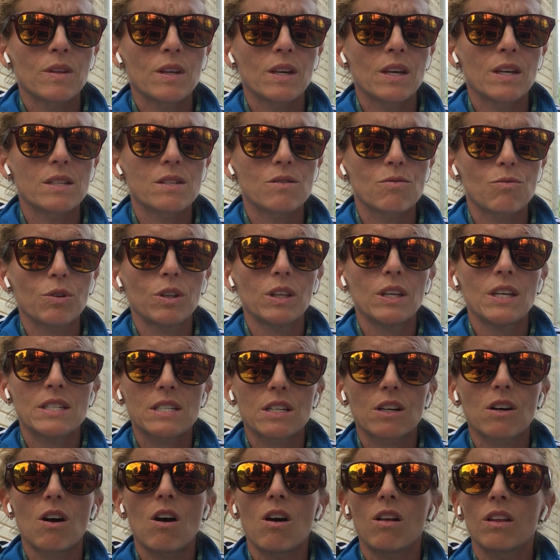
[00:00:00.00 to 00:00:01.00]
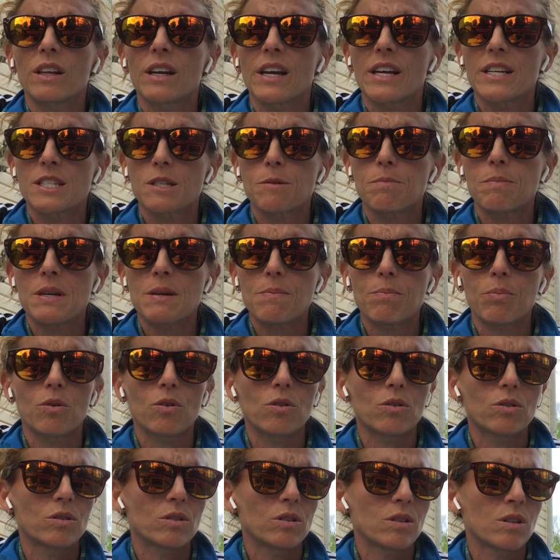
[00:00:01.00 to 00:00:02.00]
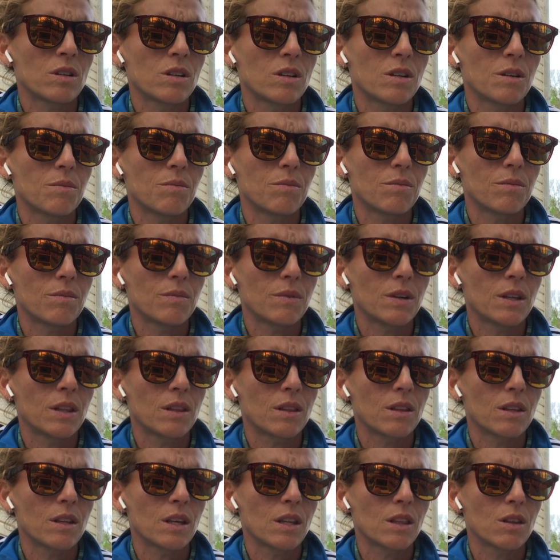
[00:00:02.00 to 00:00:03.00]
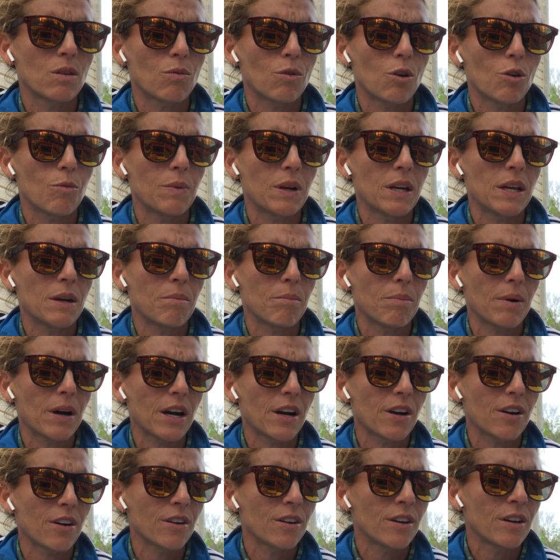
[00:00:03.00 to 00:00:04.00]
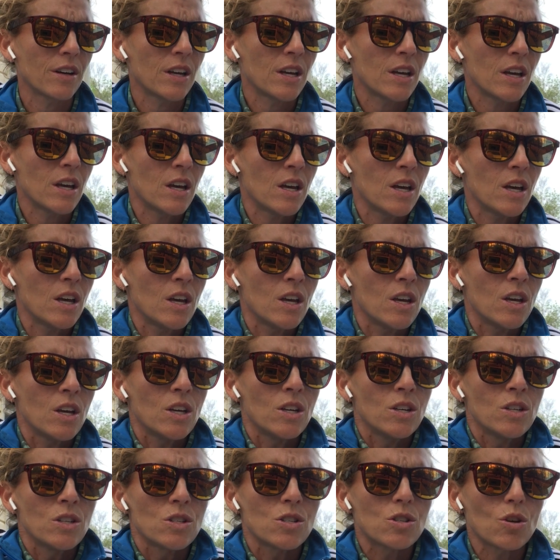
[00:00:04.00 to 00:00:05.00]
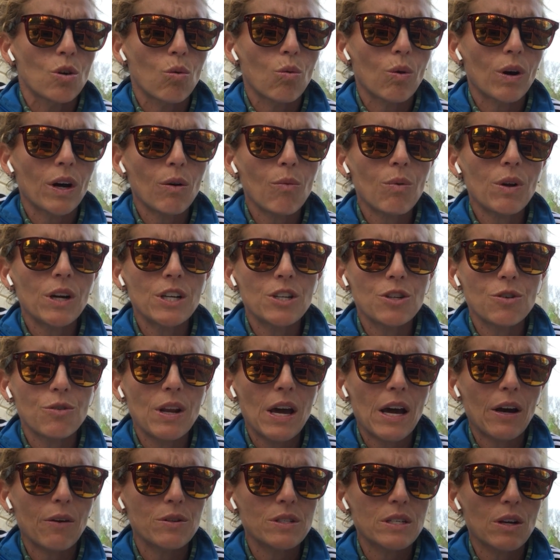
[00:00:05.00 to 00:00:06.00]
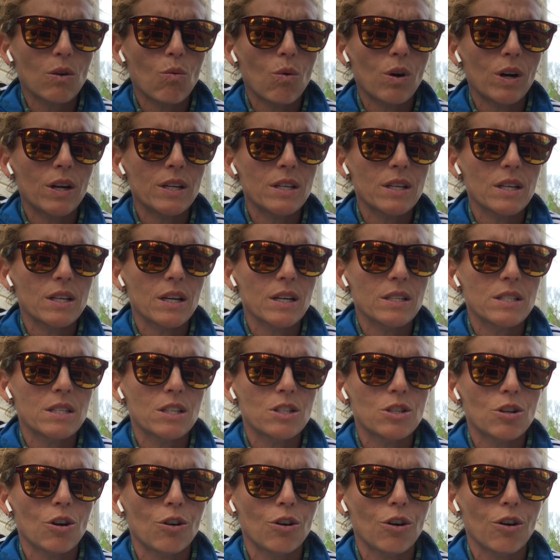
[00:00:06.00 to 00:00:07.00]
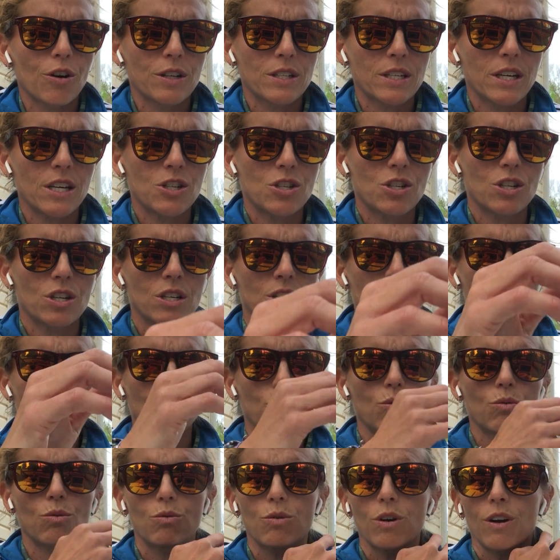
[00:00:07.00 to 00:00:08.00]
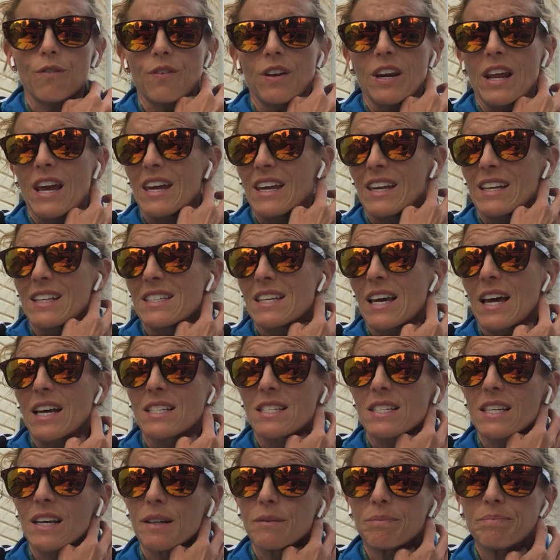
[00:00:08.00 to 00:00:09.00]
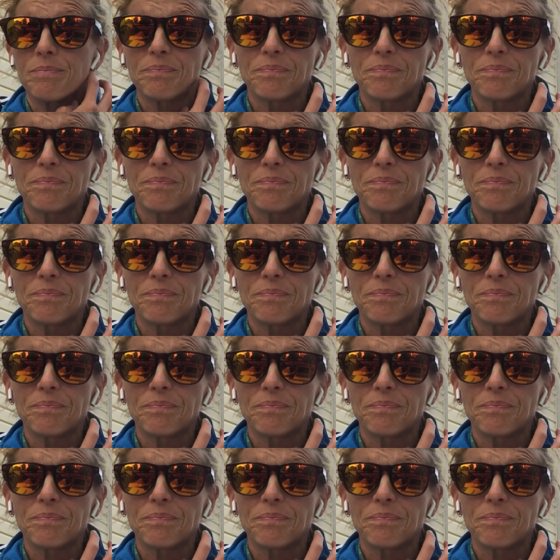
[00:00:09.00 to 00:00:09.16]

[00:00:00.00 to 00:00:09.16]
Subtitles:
as really as a colonized people in the Roman Empire. So what I want to do now is I want us to turn our attention to Greifenhagen's essay.